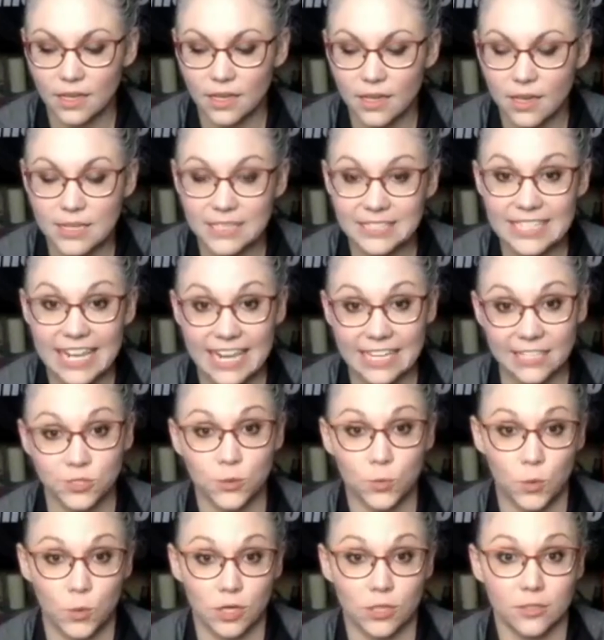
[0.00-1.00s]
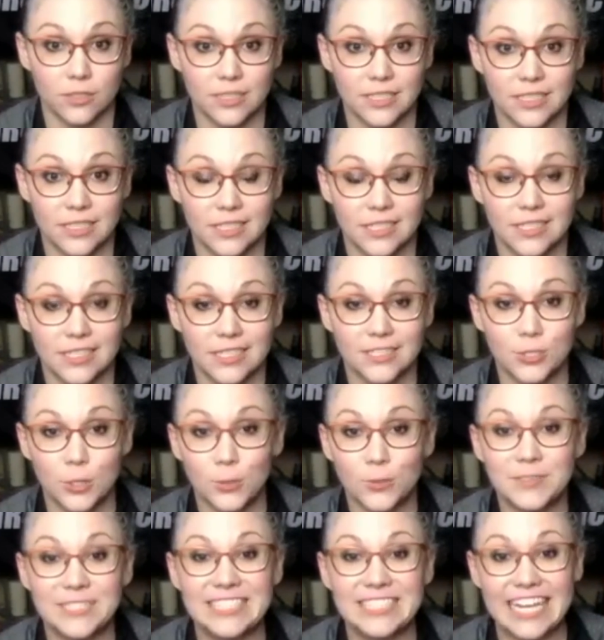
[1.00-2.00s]
dance world.
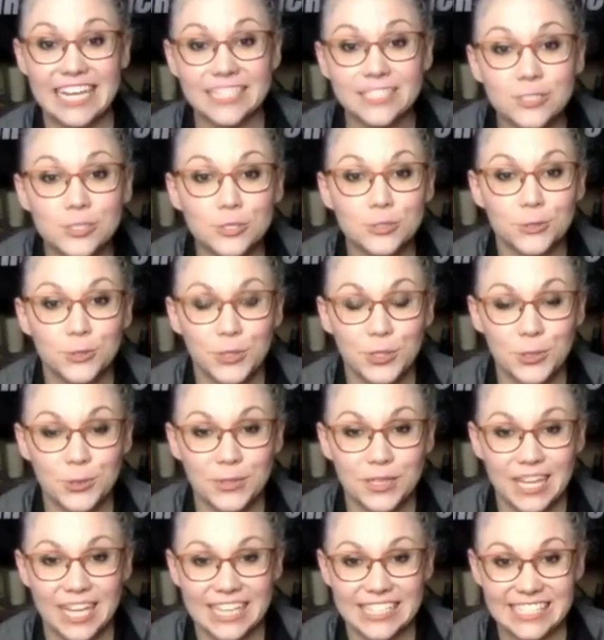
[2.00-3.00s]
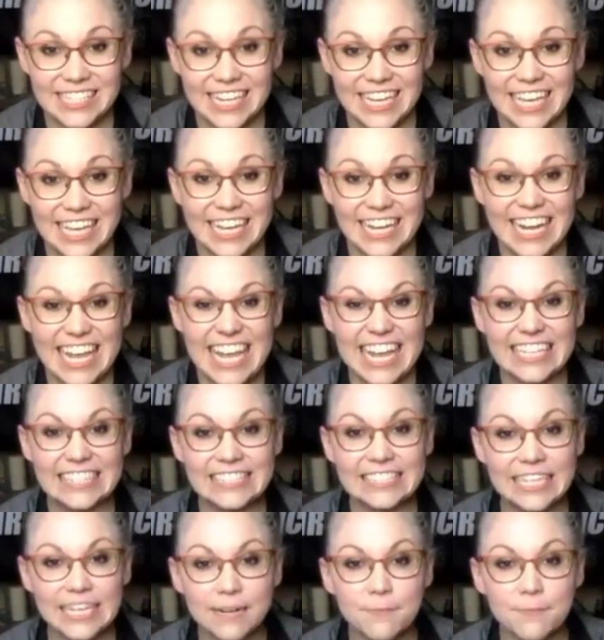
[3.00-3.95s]
So dancers were utilizing it. It didn't